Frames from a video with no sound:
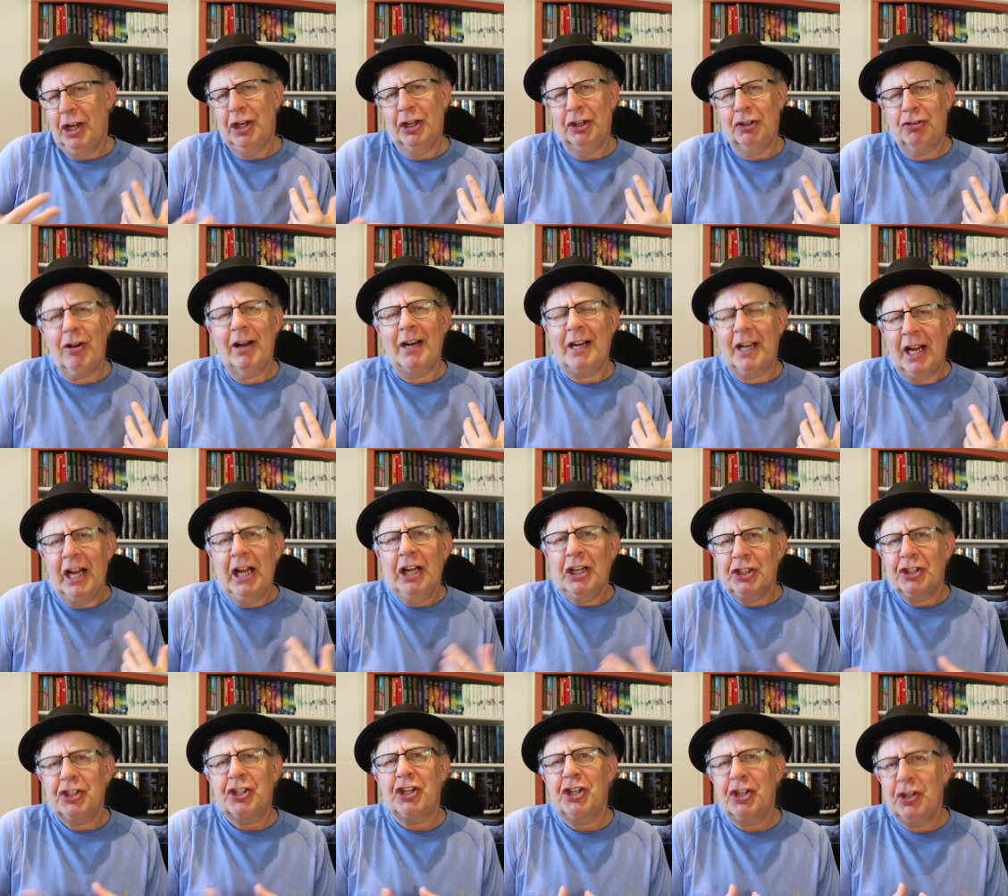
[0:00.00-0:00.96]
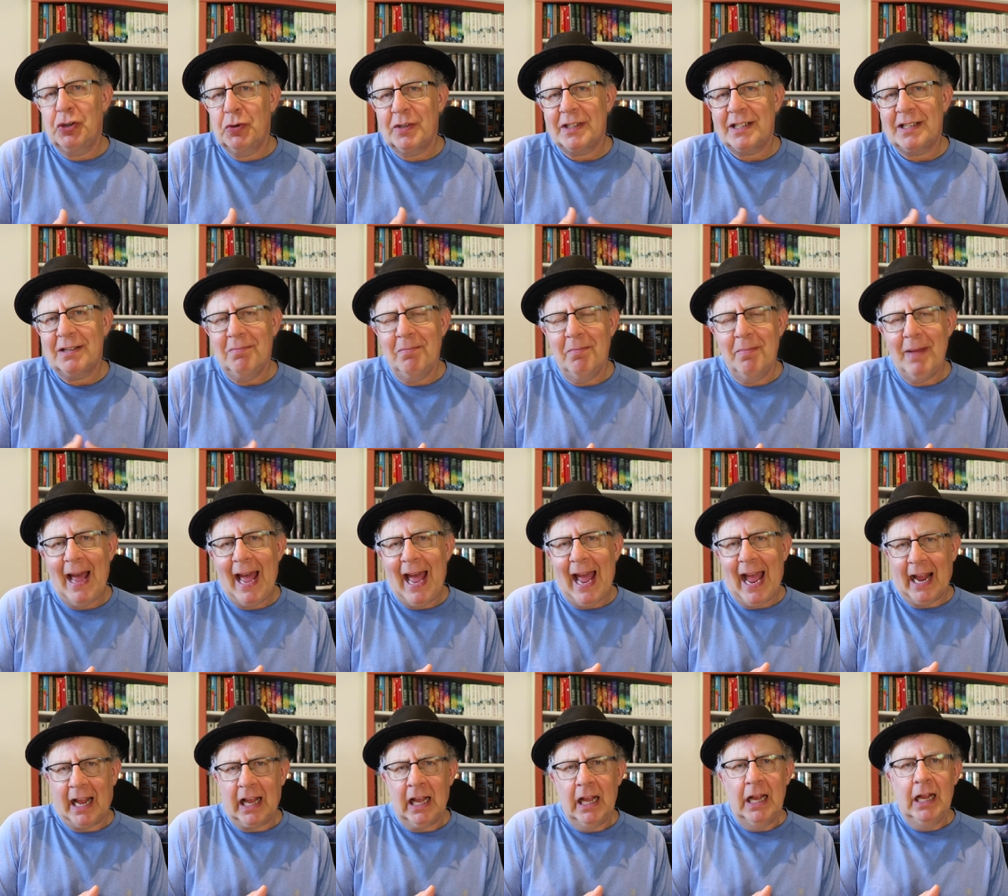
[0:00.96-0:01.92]
try to seduce him
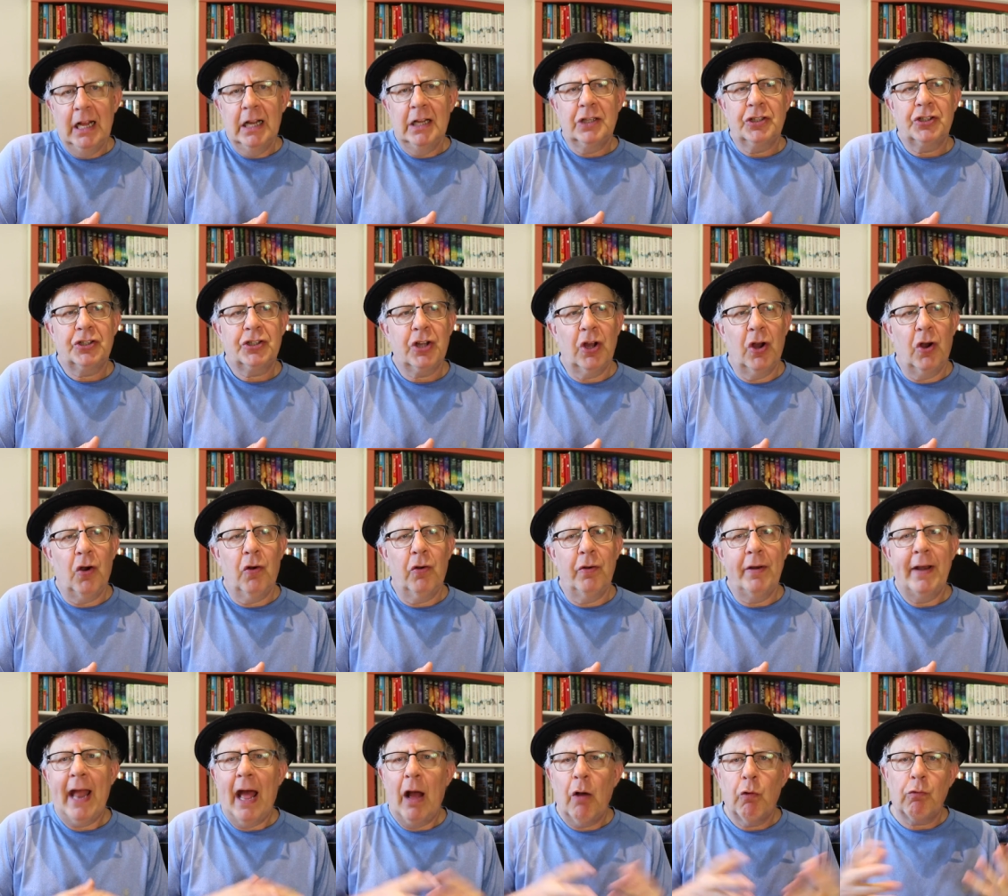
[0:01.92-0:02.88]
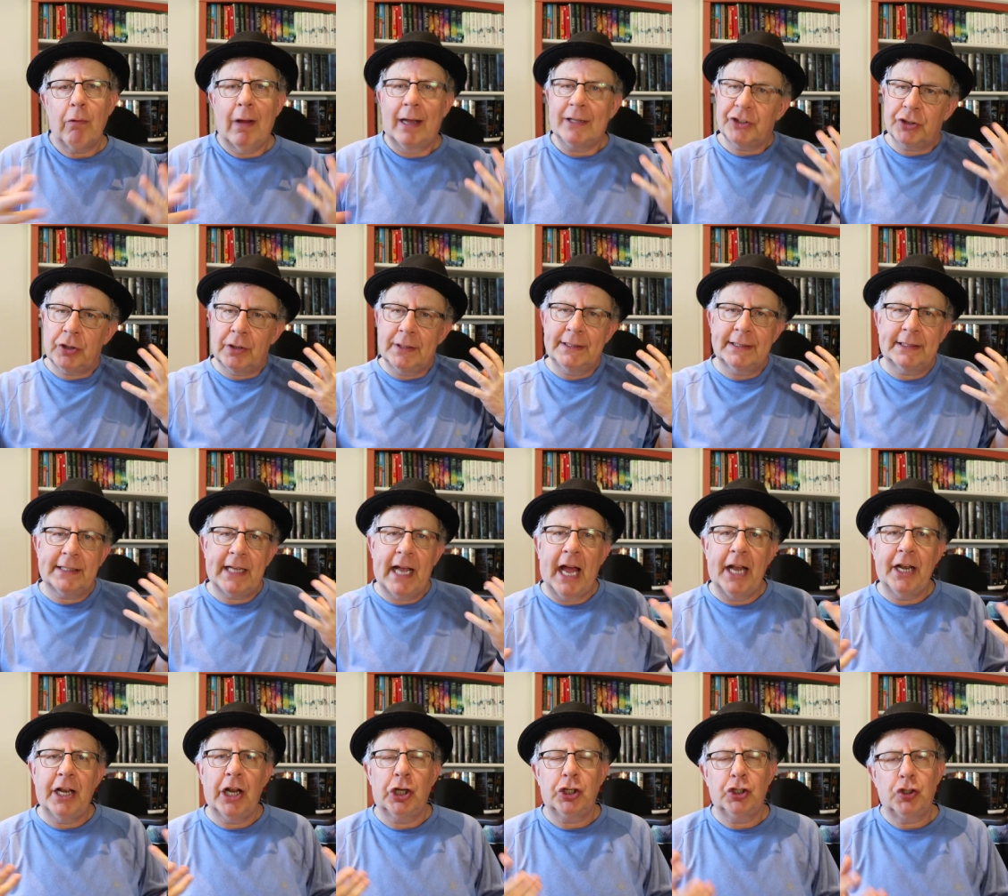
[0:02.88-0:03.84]
back. So now Russell is
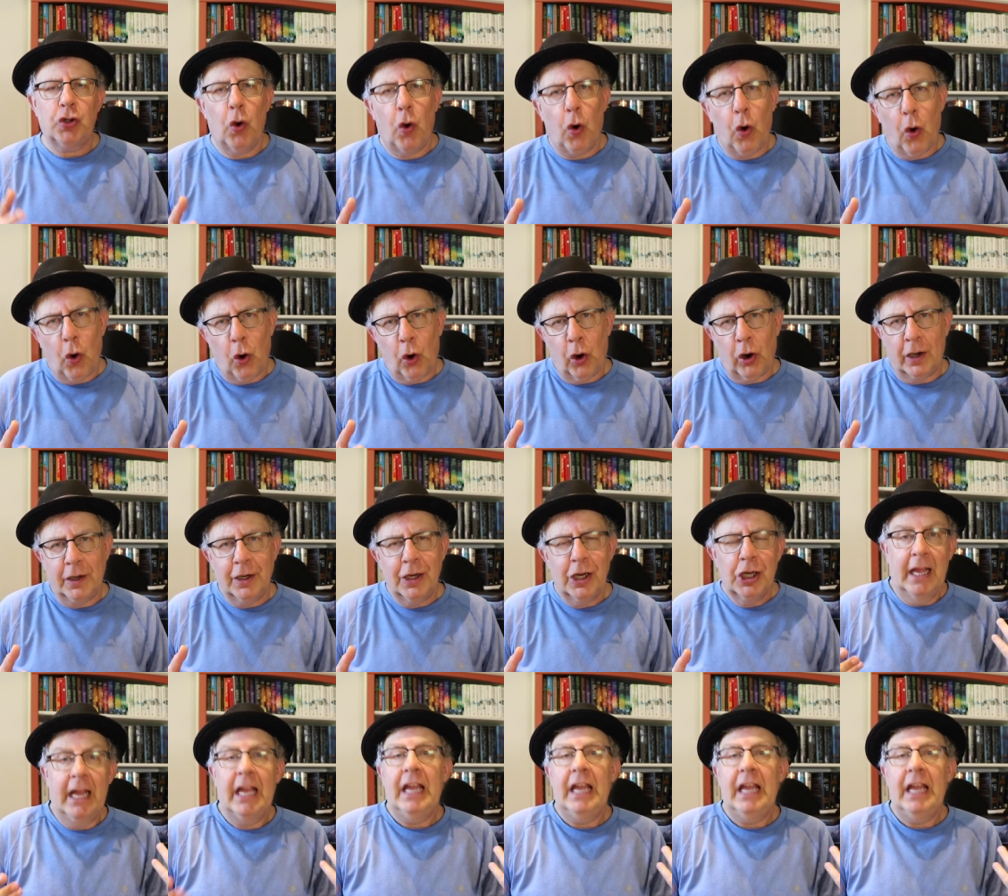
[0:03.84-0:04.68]
kind of torn.